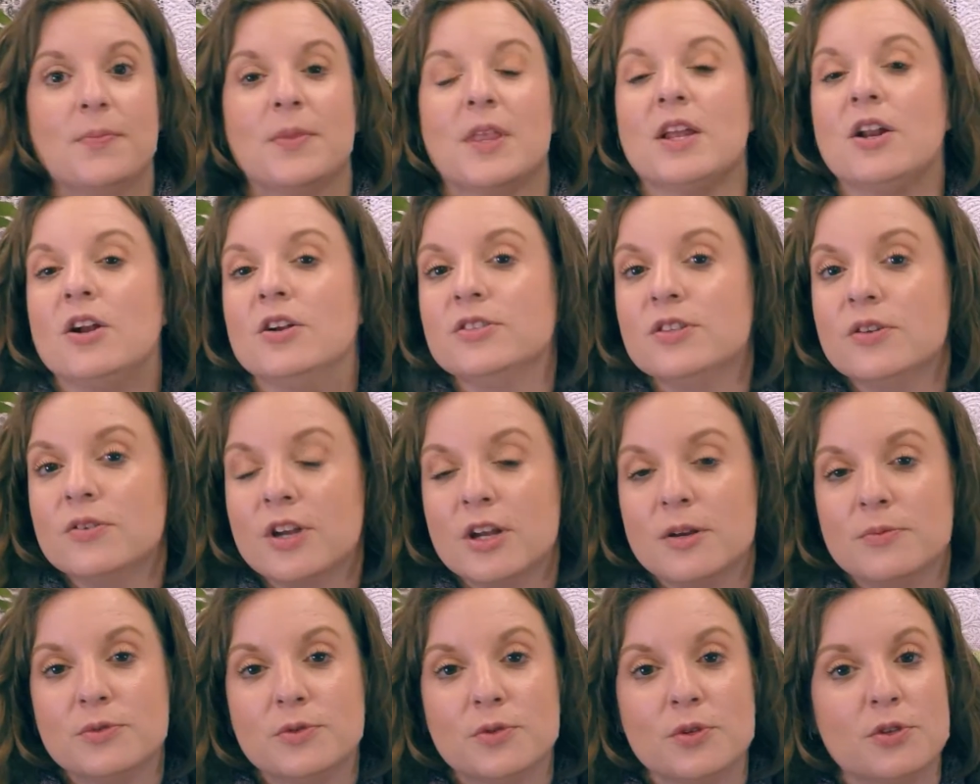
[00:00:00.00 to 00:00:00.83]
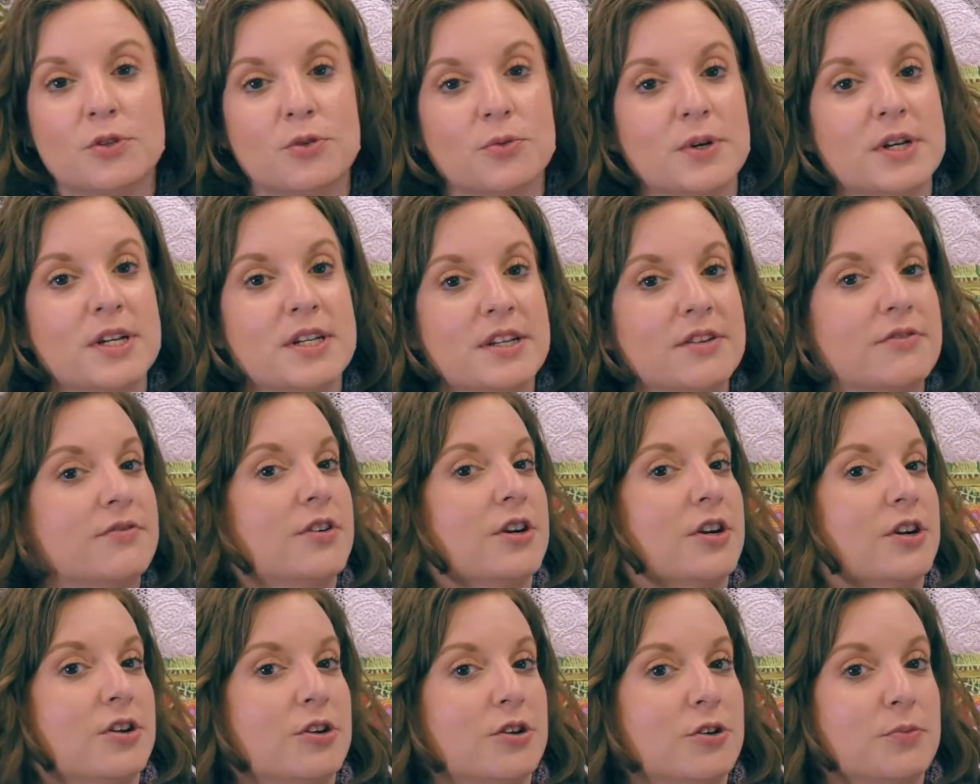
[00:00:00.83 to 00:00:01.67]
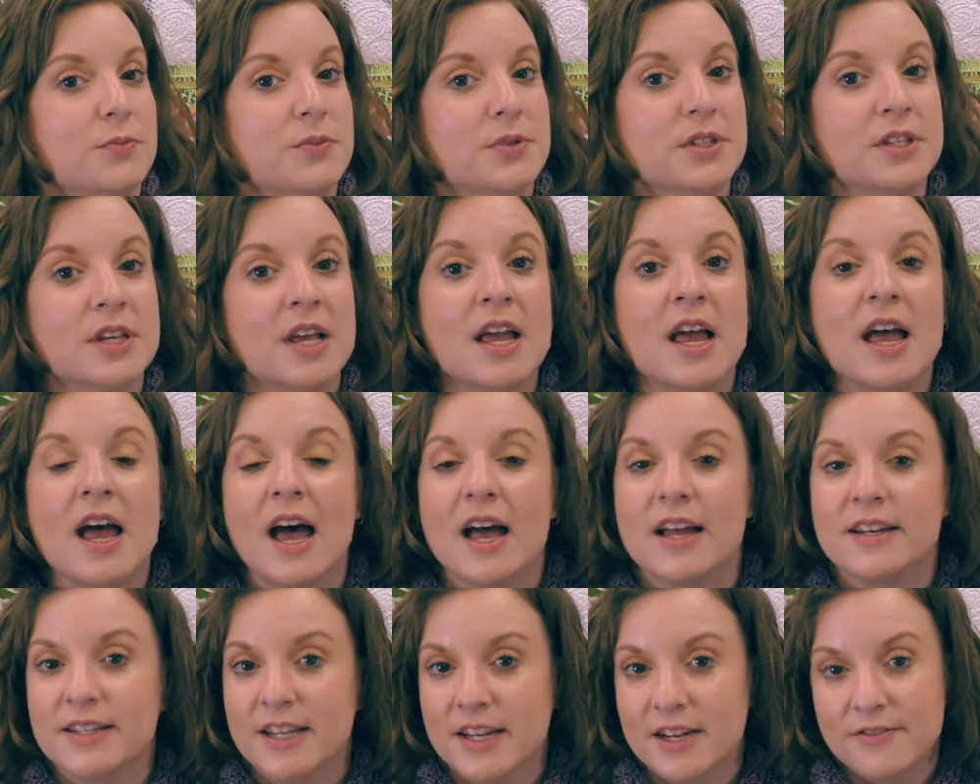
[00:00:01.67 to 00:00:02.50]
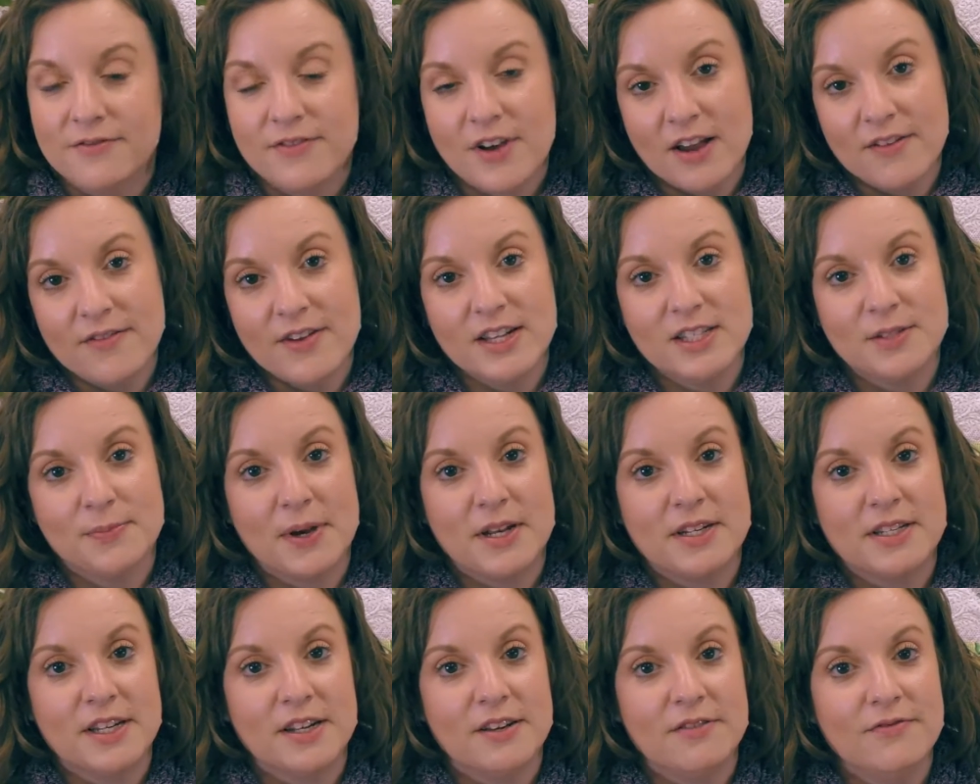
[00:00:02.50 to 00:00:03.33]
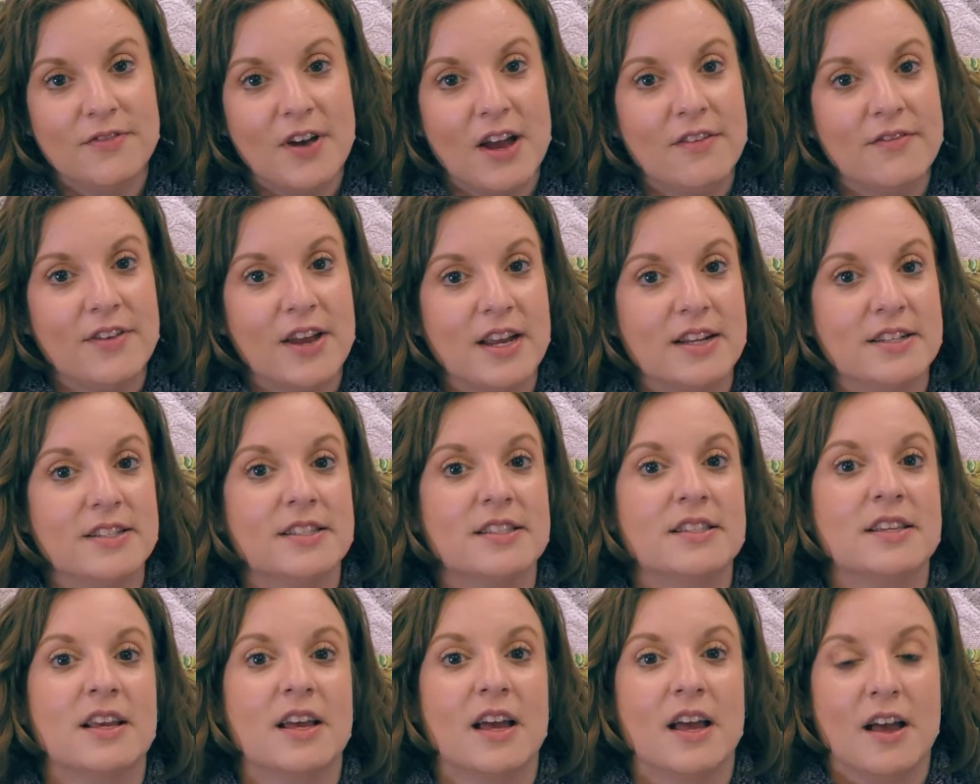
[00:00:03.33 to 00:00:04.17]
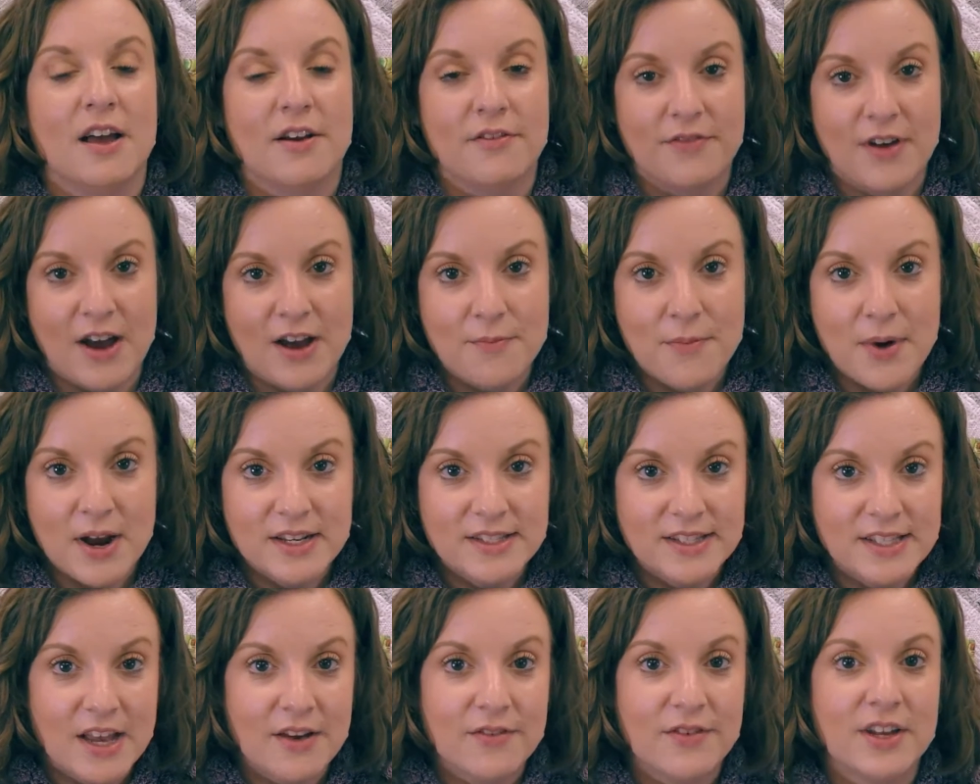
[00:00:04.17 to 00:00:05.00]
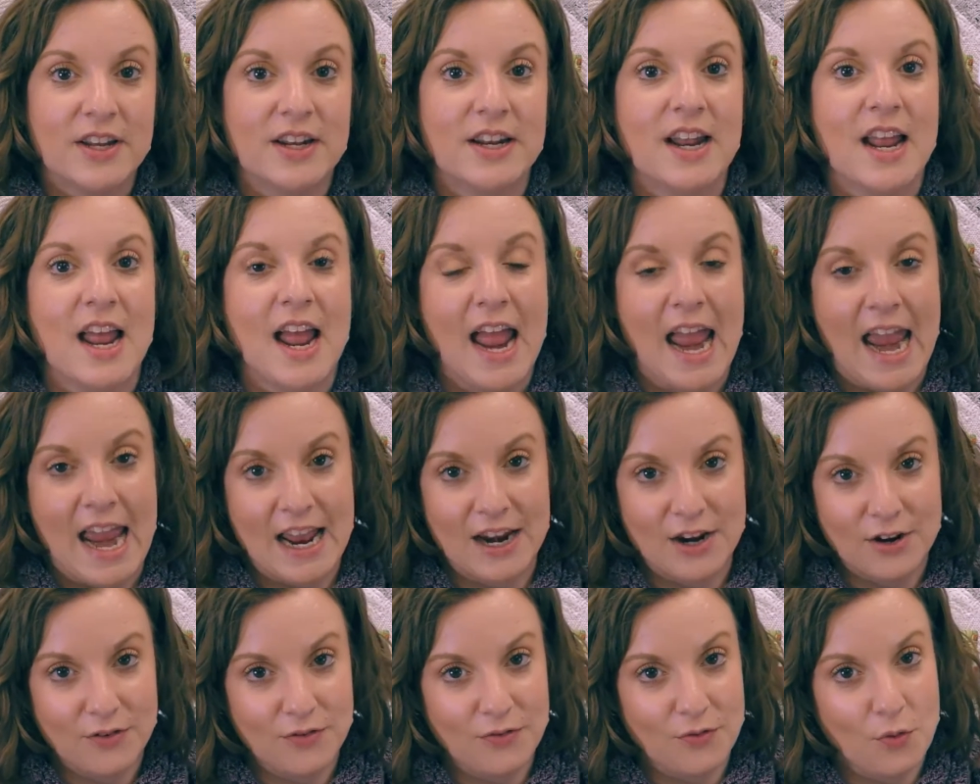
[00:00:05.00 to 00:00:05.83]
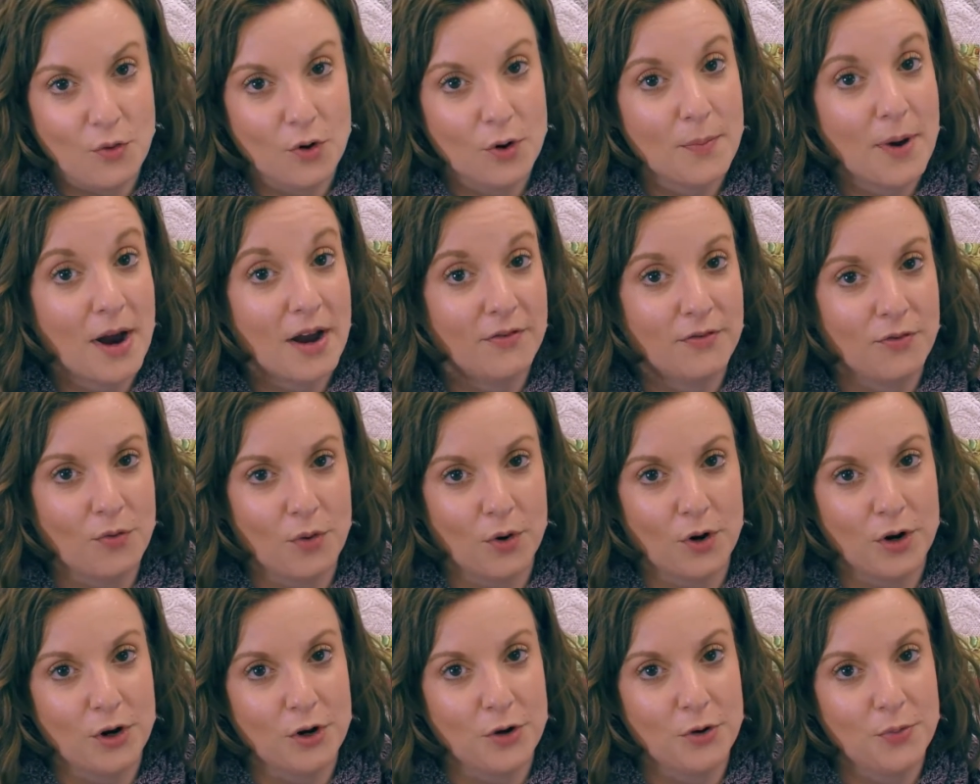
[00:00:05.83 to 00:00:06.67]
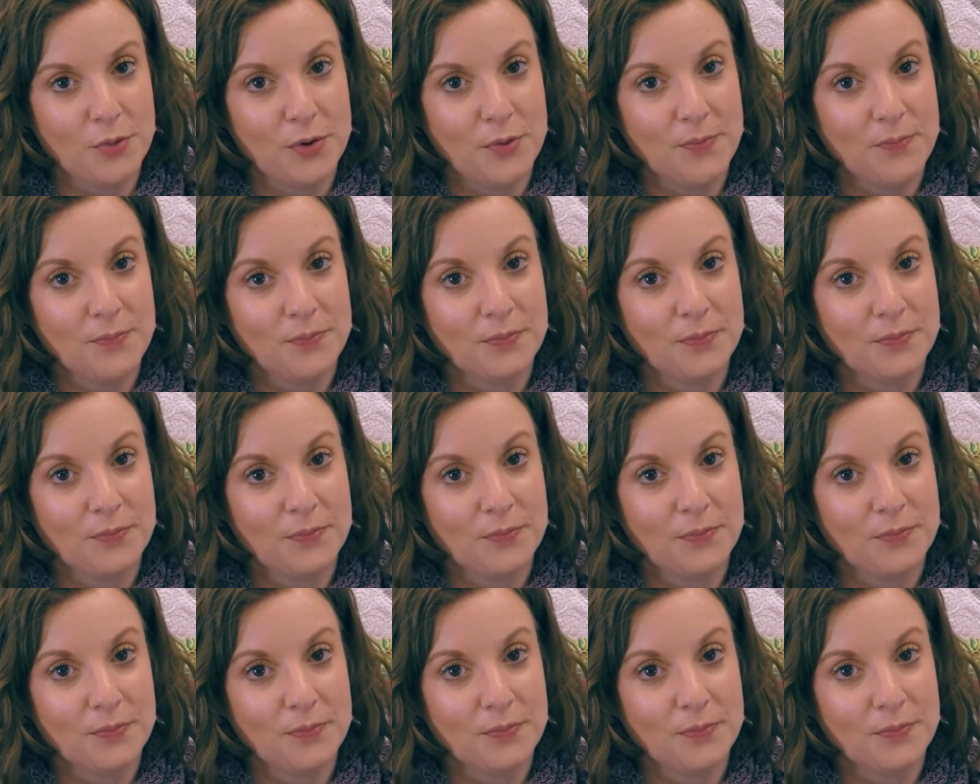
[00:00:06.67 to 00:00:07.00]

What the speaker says: It also comes with 3 different hoops, a 10 5/8 by 10 5/8, a 5 by 7, and a 4 by 4 hoop.